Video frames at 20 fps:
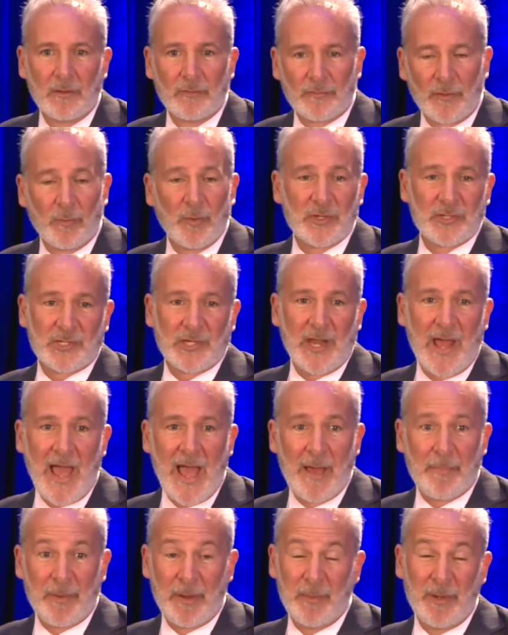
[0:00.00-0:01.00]
from what's going to
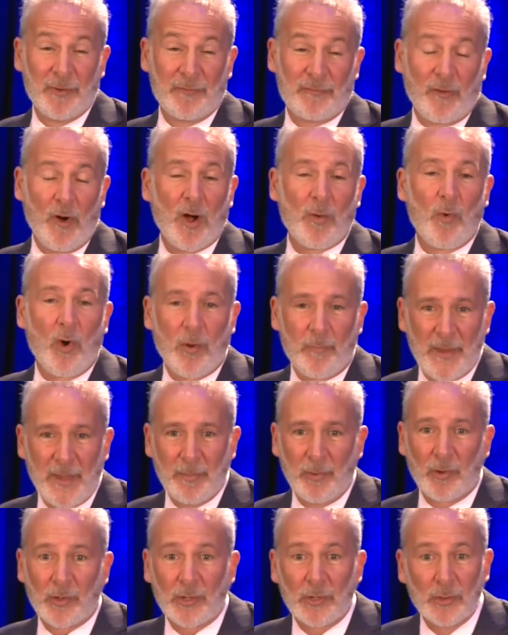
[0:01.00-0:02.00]
happen. I mean, far more
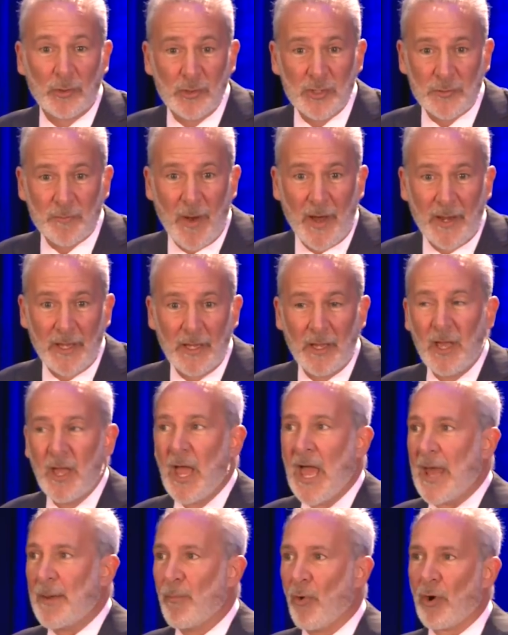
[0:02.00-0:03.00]
people are going to lose money,
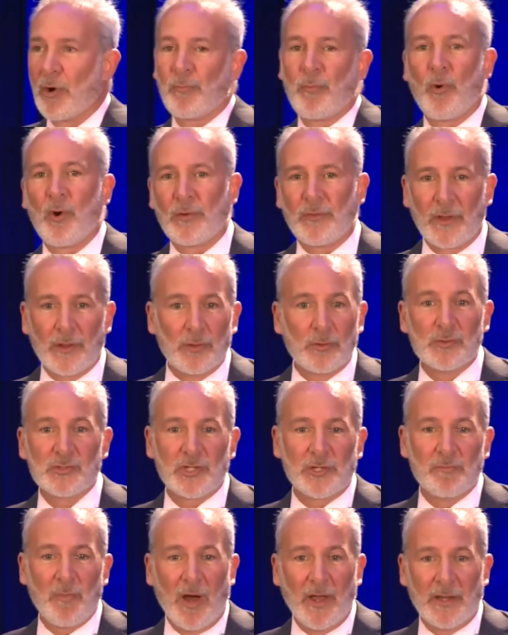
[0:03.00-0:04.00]
and more important than
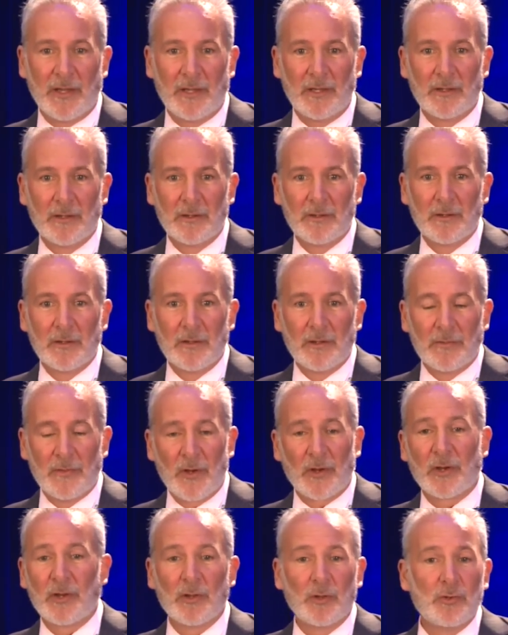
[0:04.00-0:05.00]
losing money,
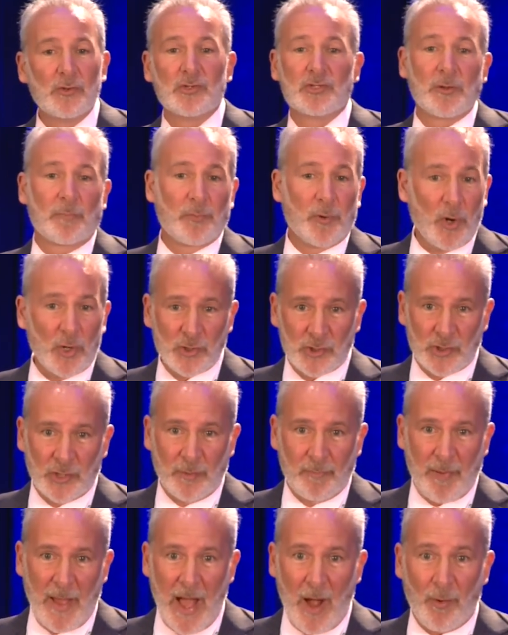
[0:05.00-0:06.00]
they're going to lose the
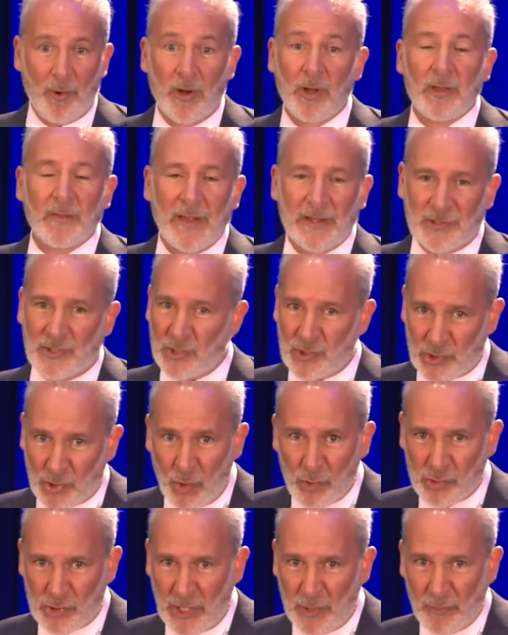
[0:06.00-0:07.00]
purchasing power that's
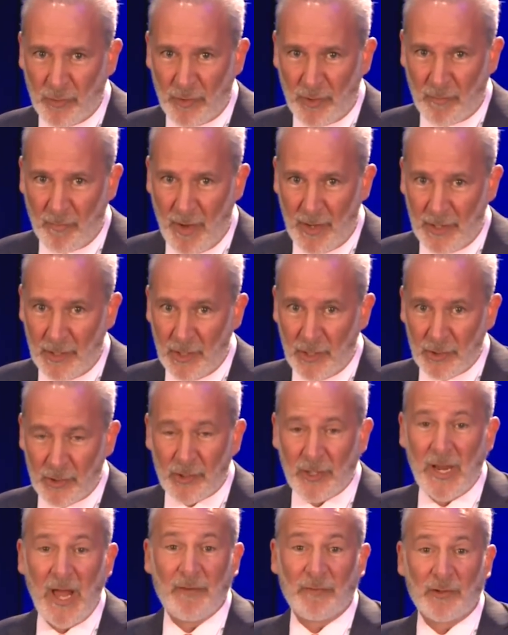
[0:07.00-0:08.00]
associated with their money.
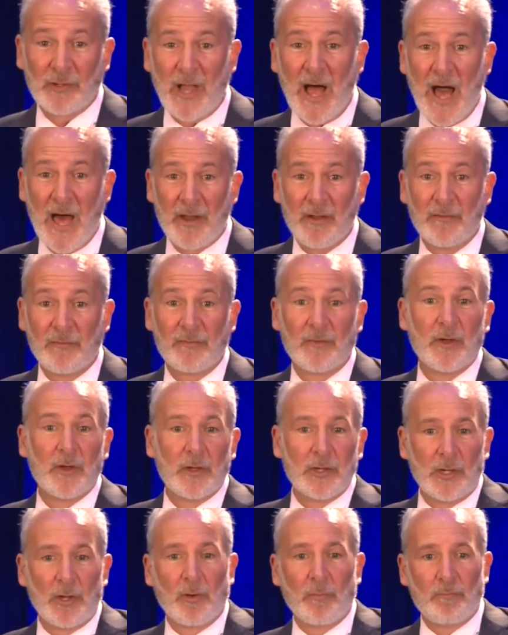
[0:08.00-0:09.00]
You're going to have a lot of,
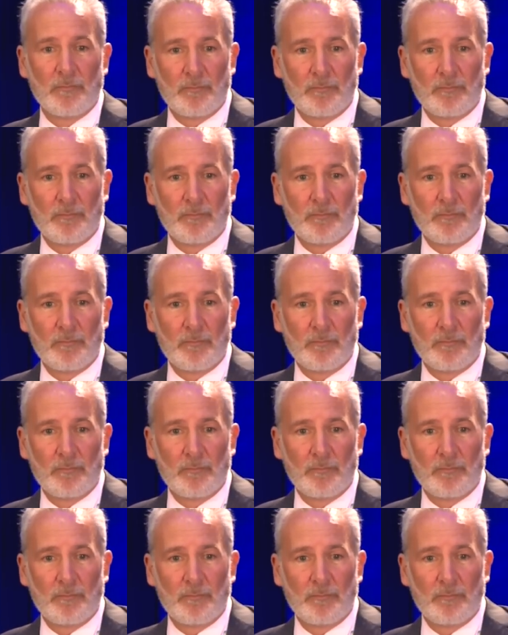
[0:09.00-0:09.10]
you know,